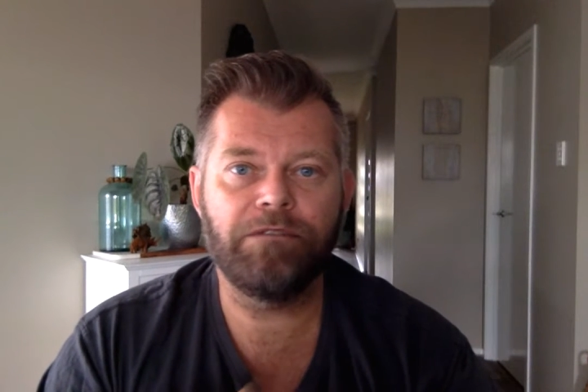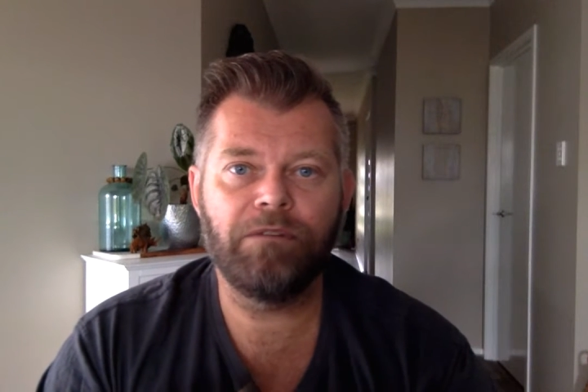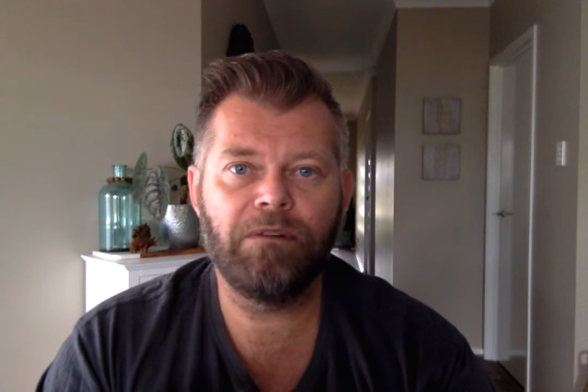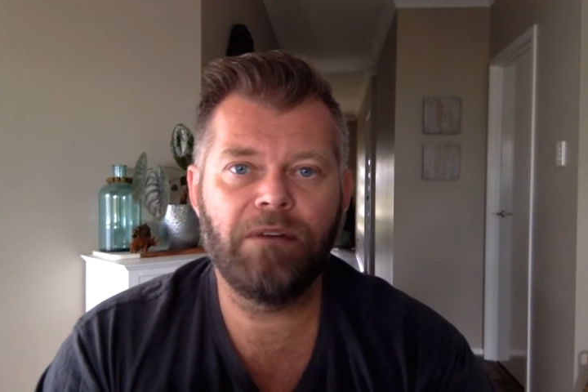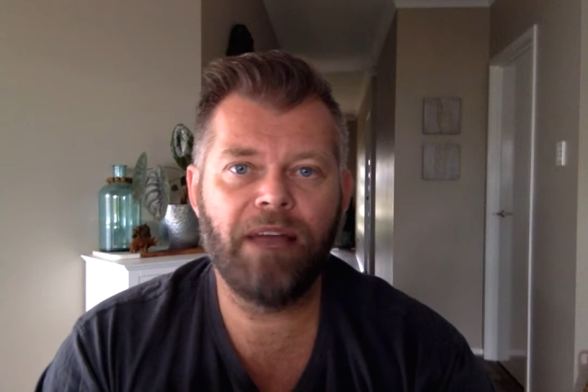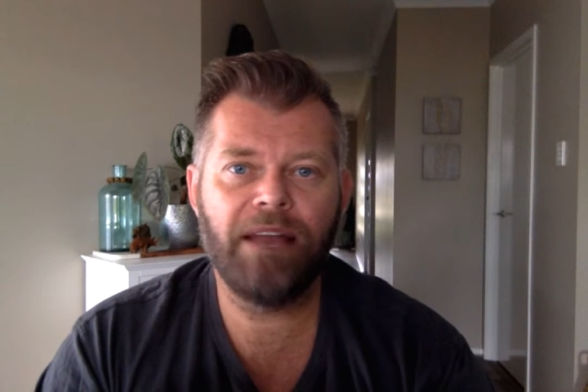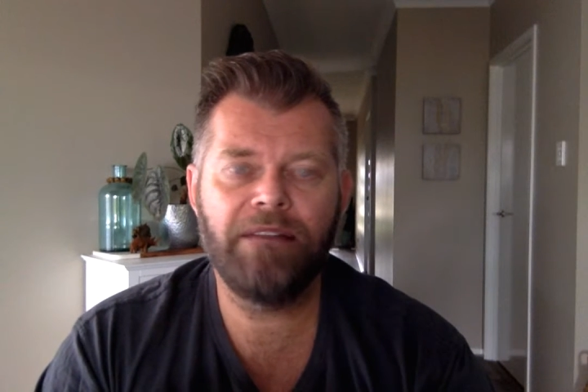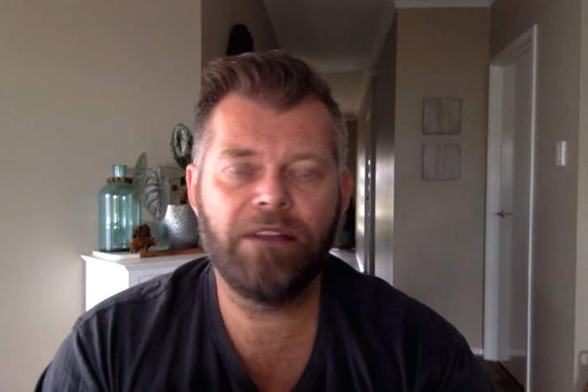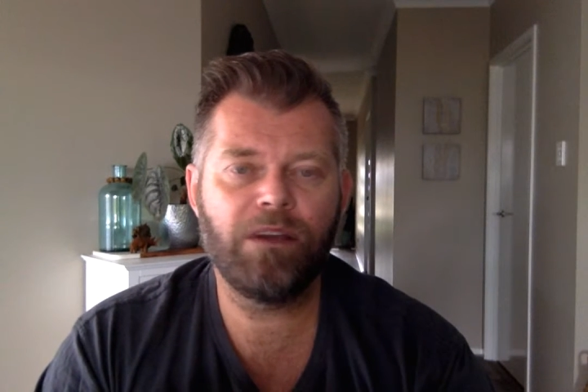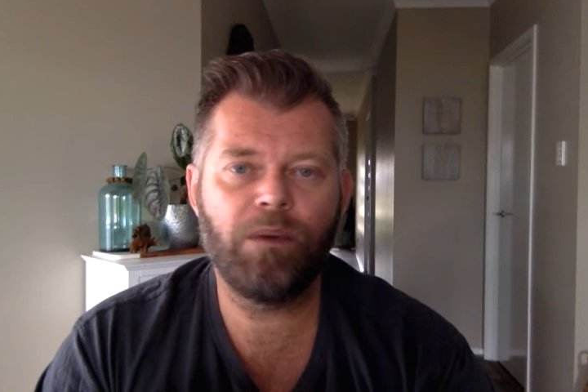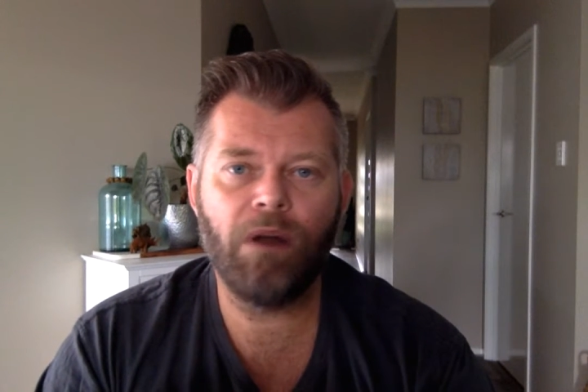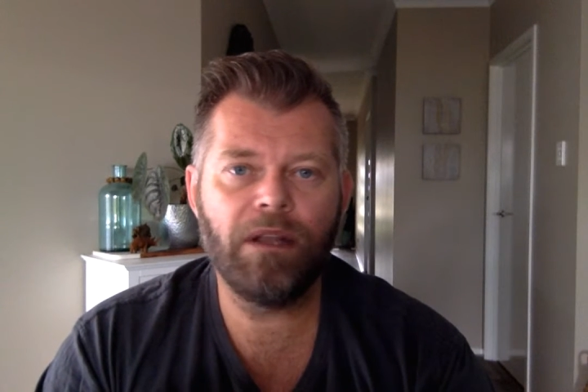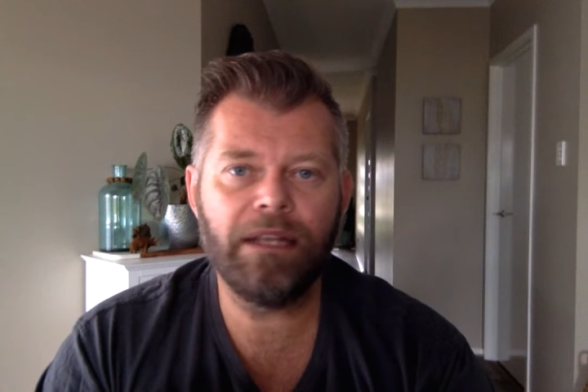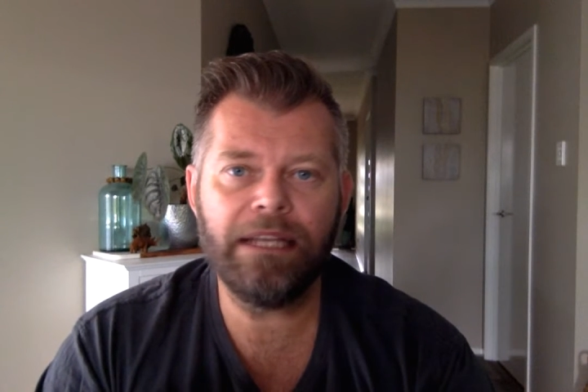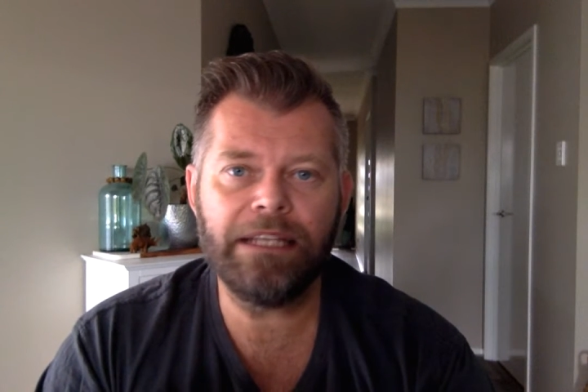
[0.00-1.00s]
4, and the
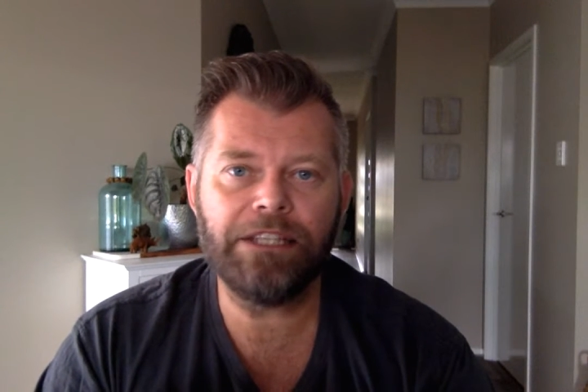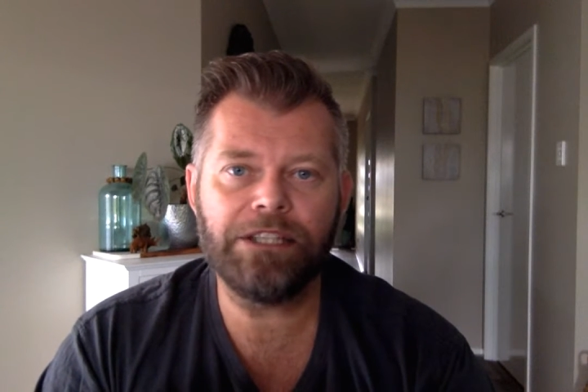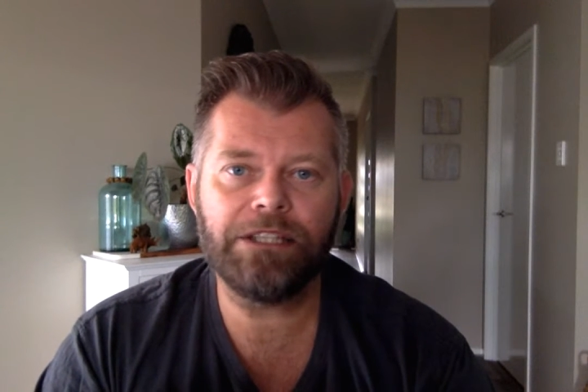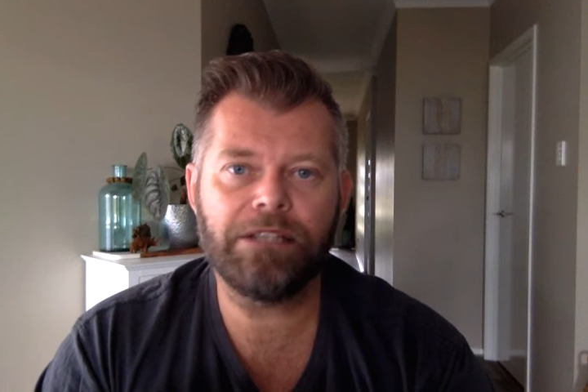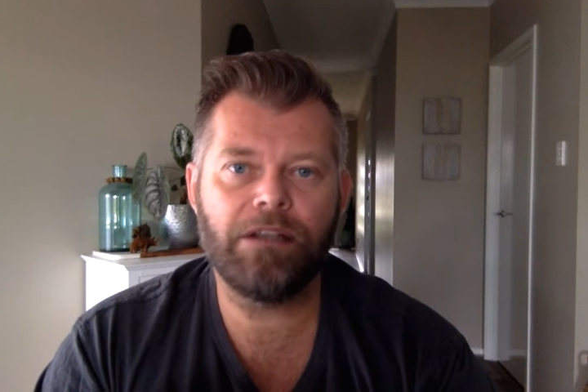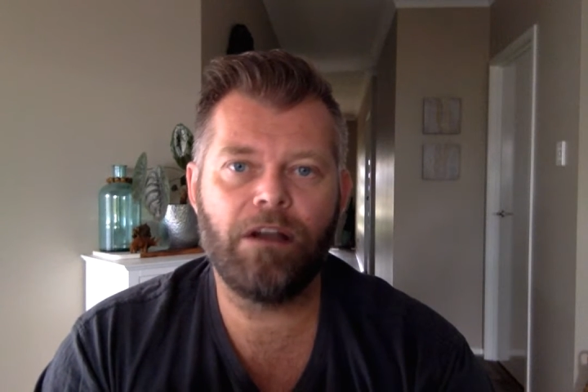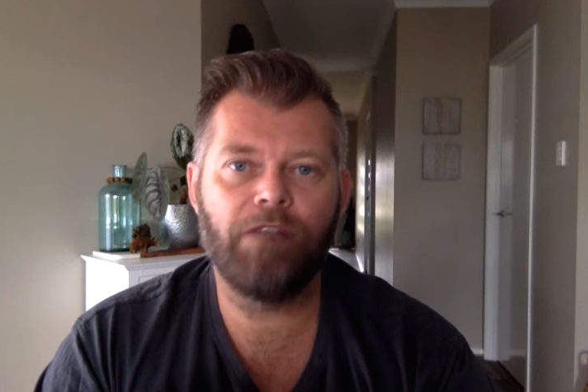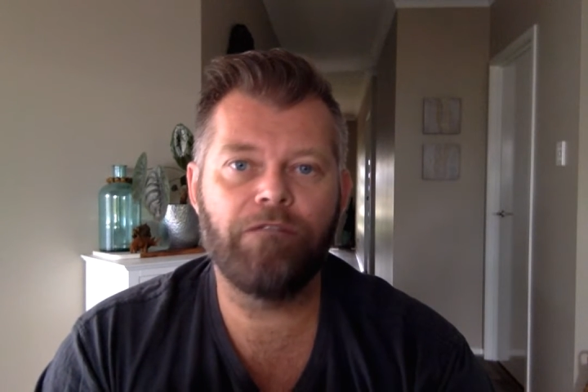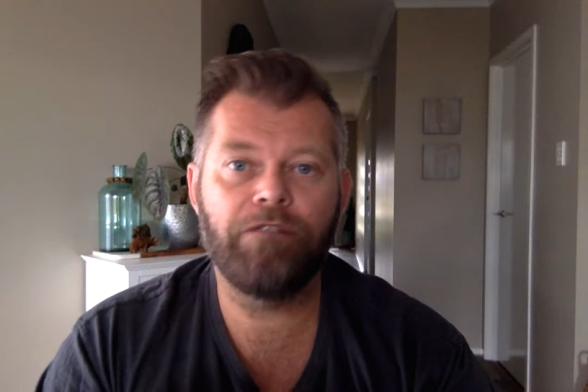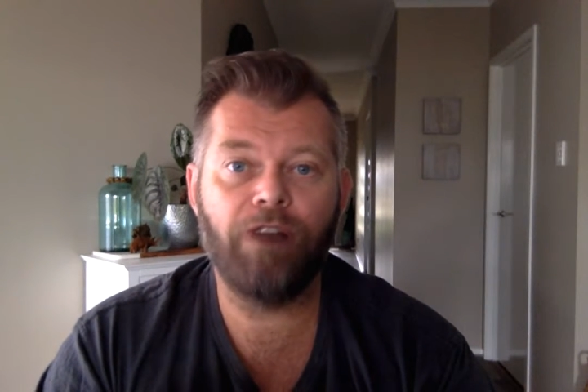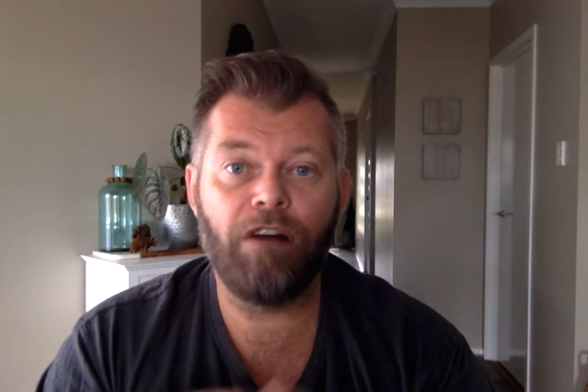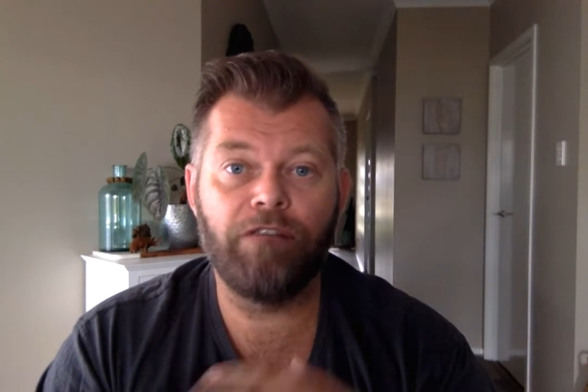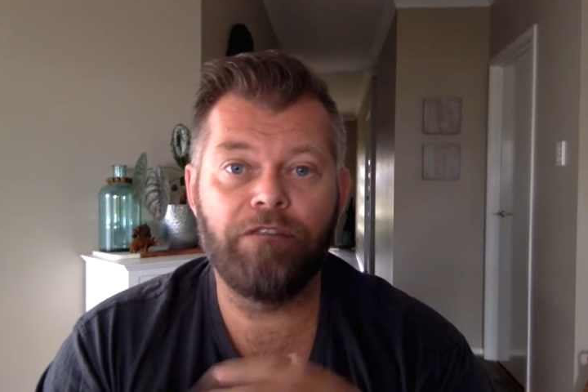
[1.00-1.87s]
quality just of